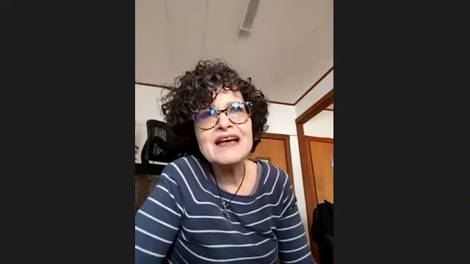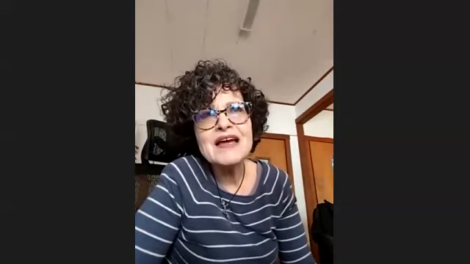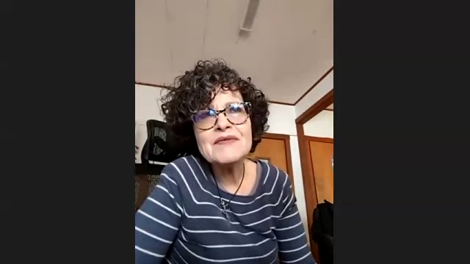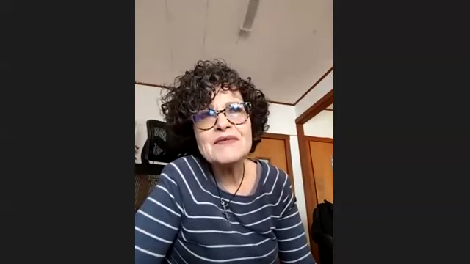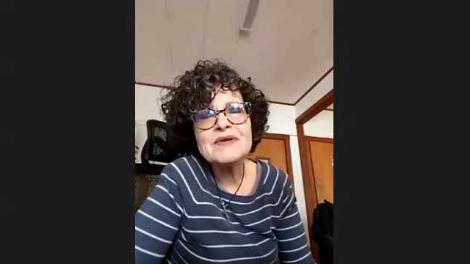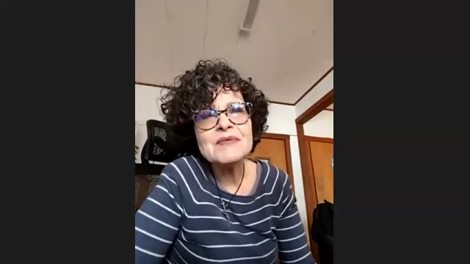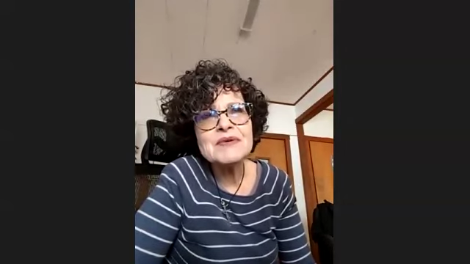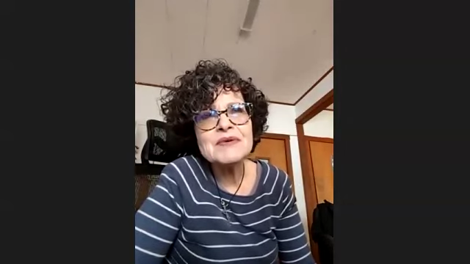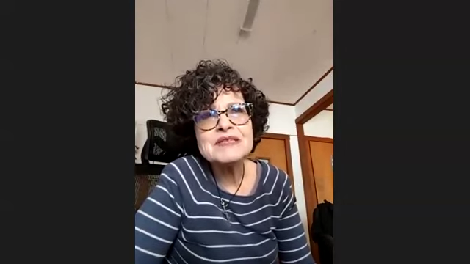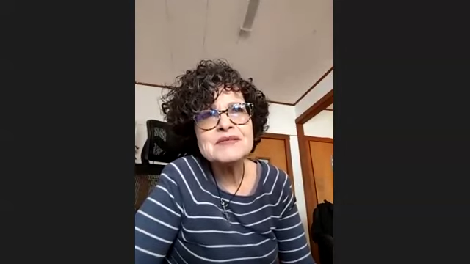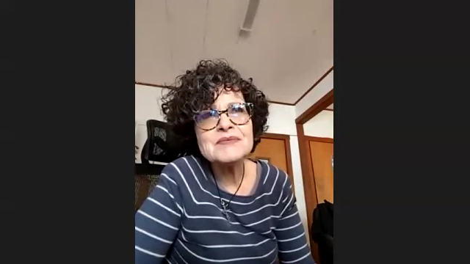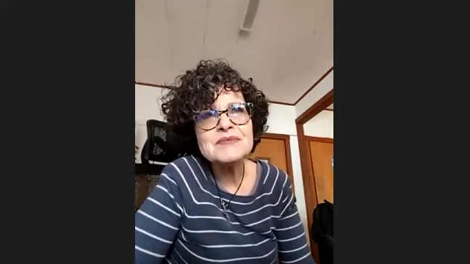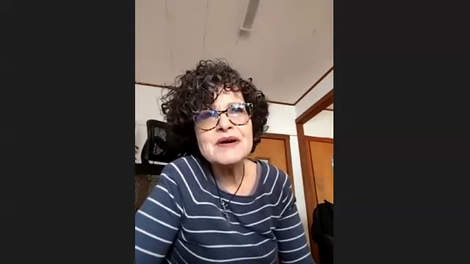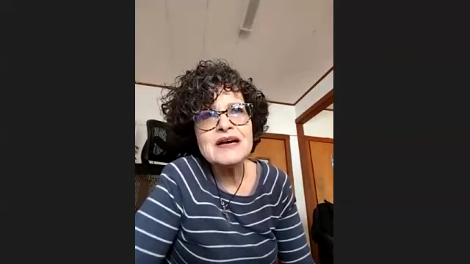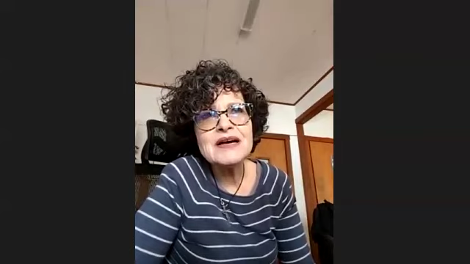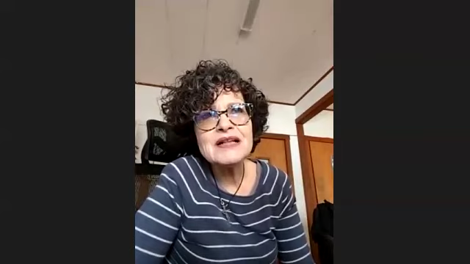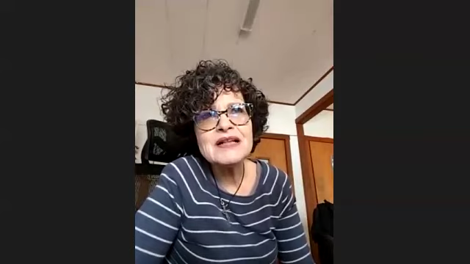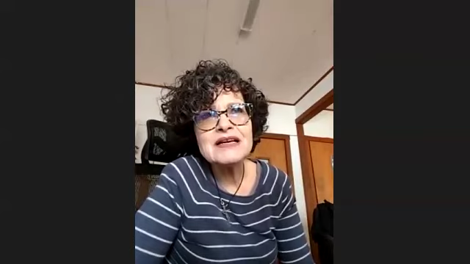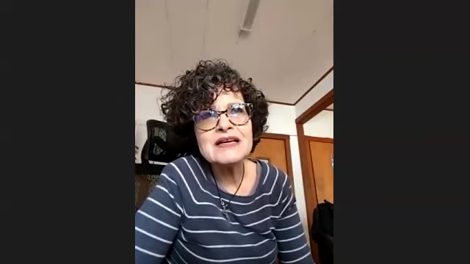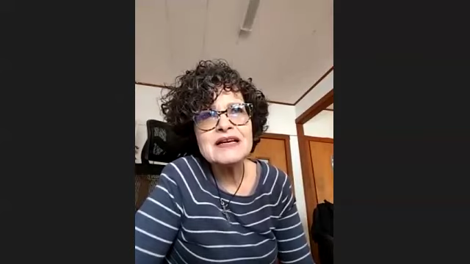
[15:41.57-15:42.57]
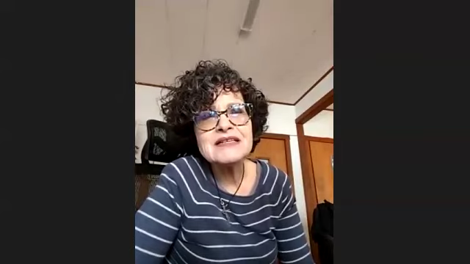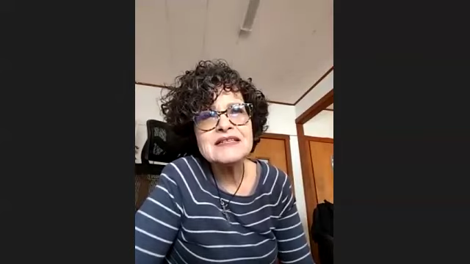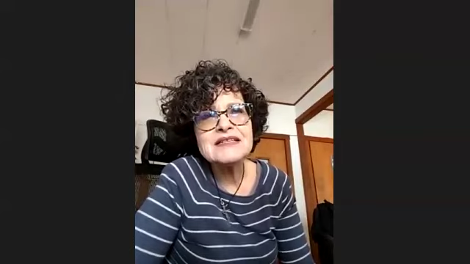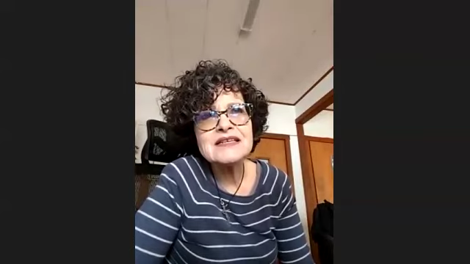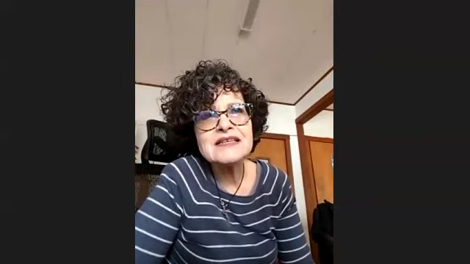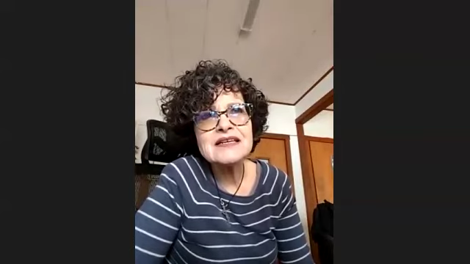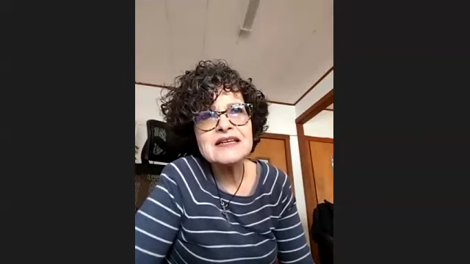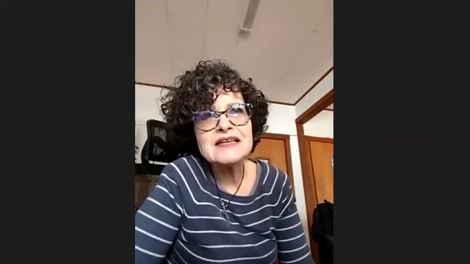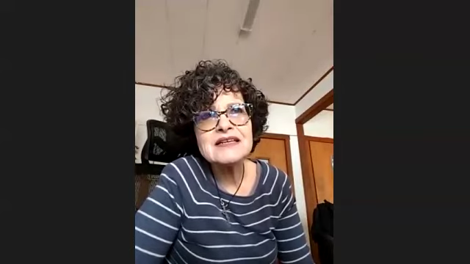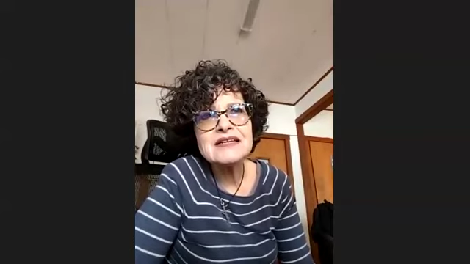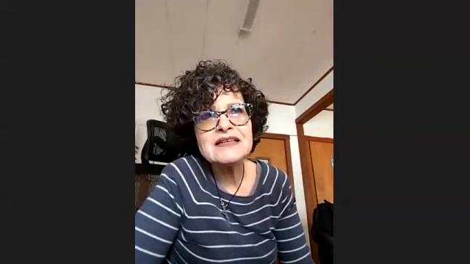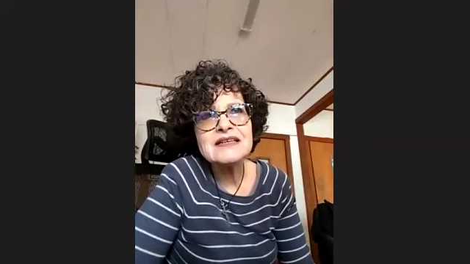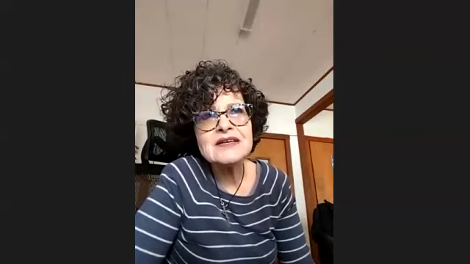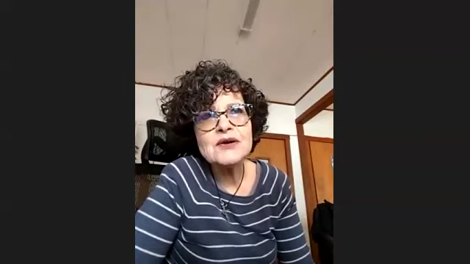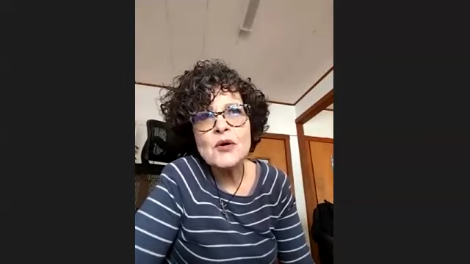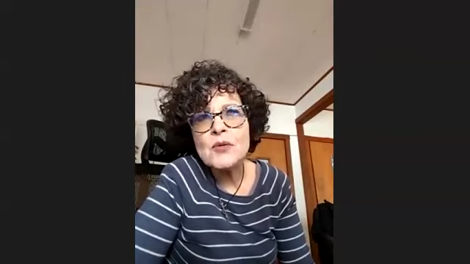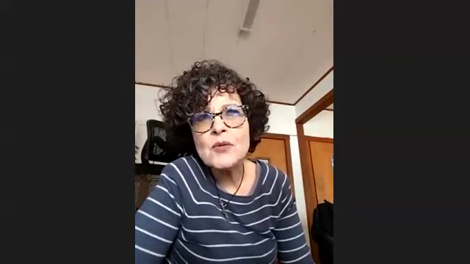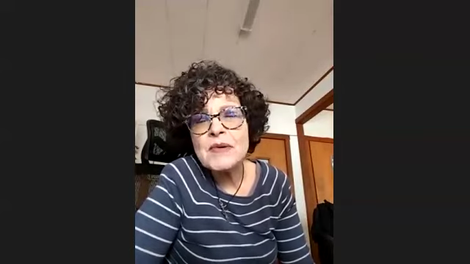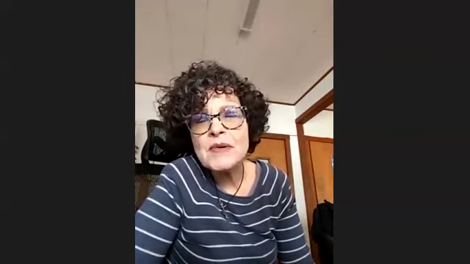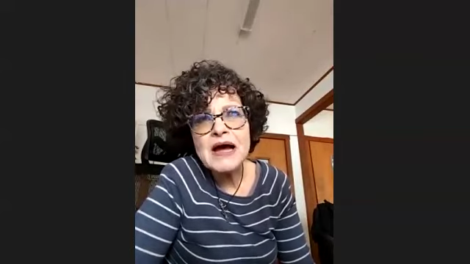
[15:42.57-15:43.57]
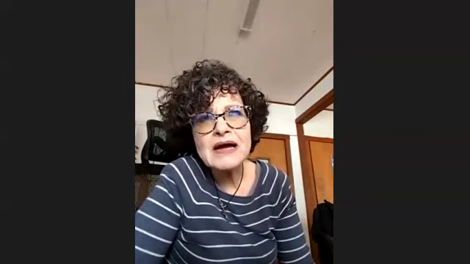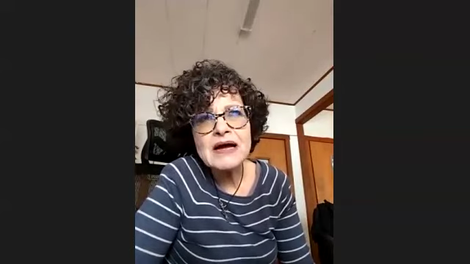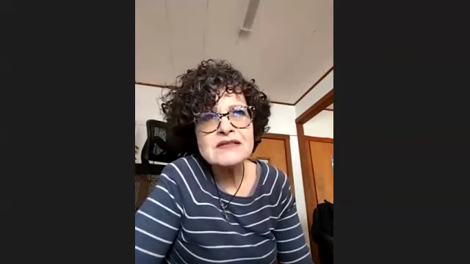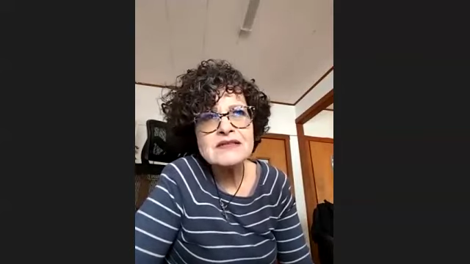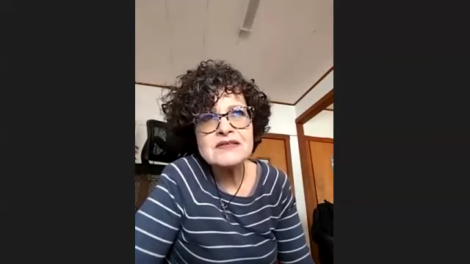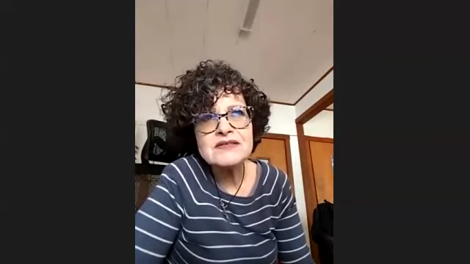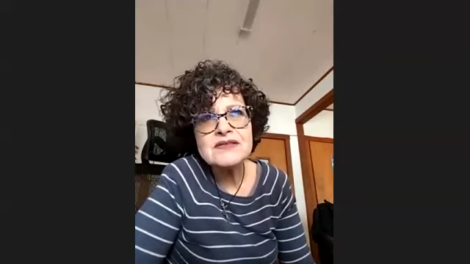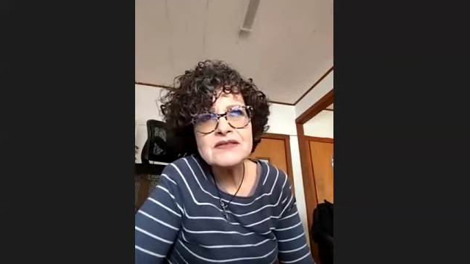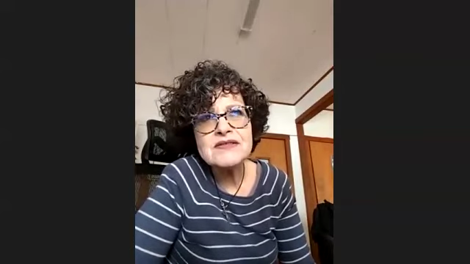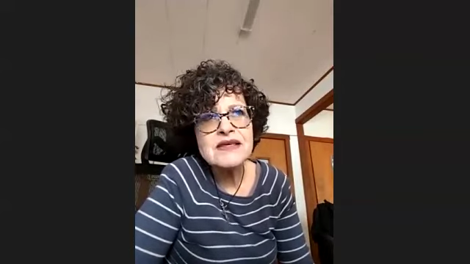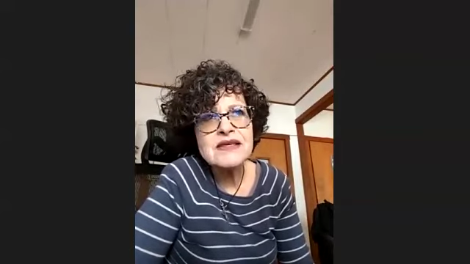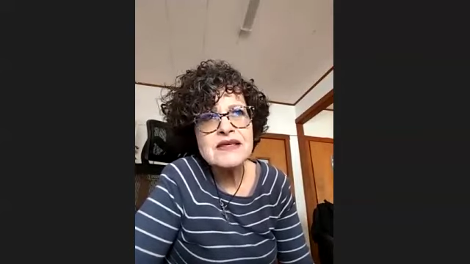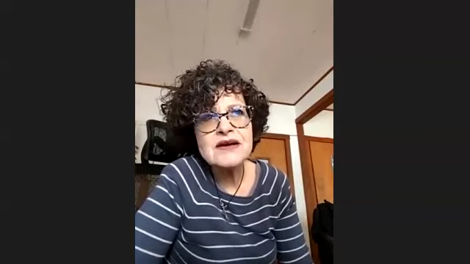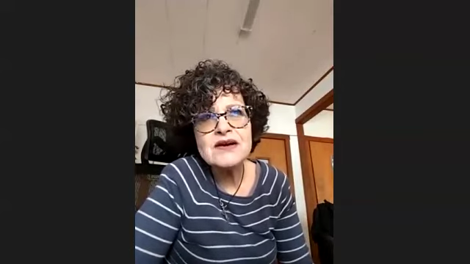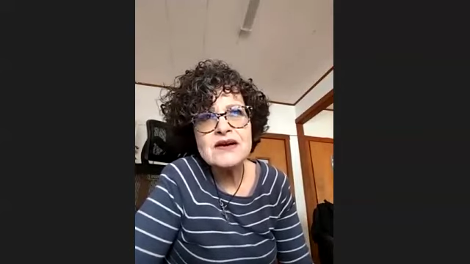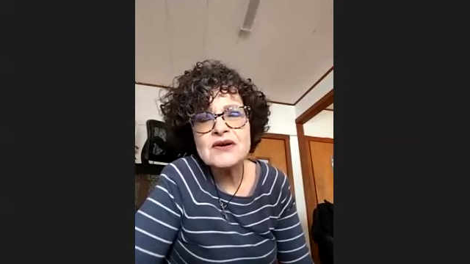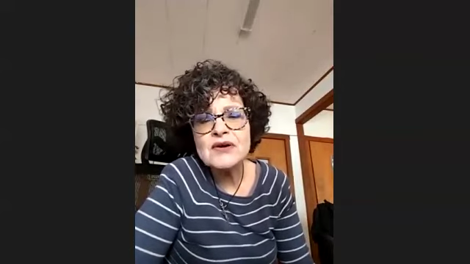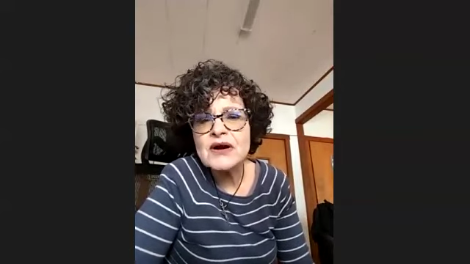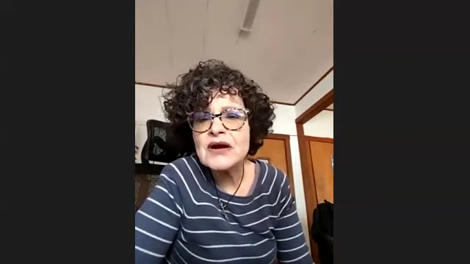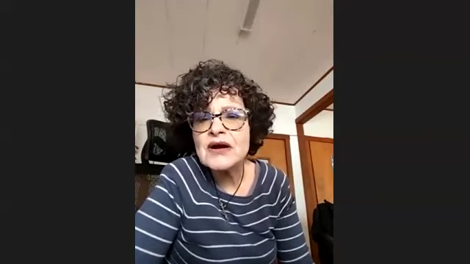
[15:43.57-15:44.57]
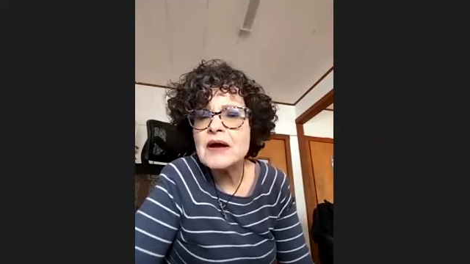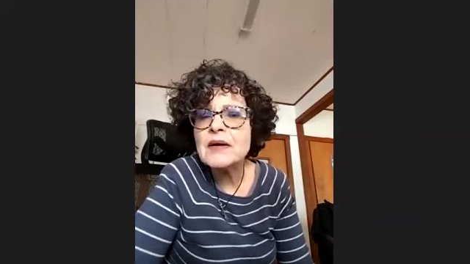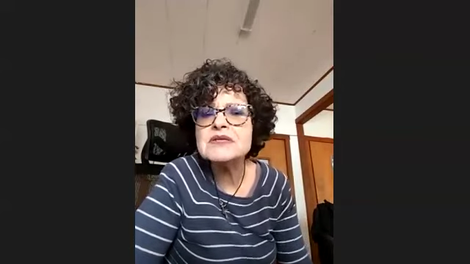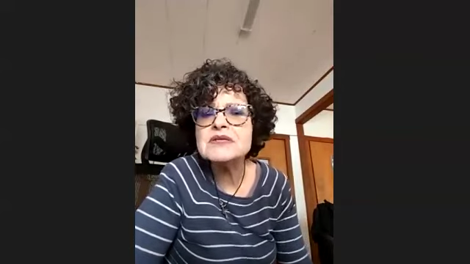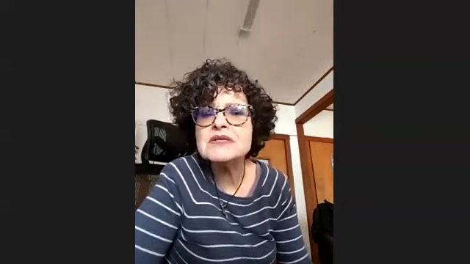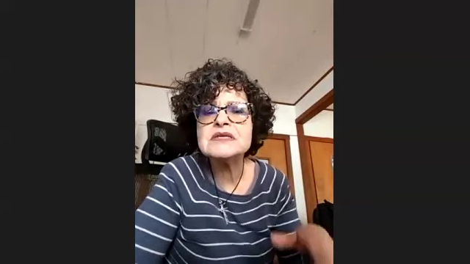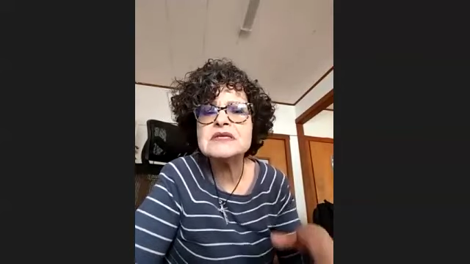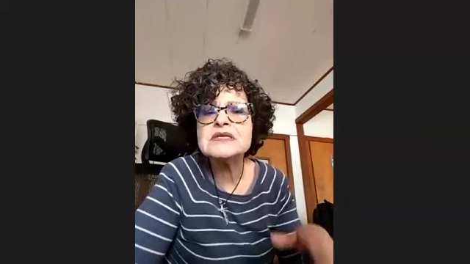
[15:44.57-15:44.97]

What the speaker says: every once in a while, I get to go back to there. I'm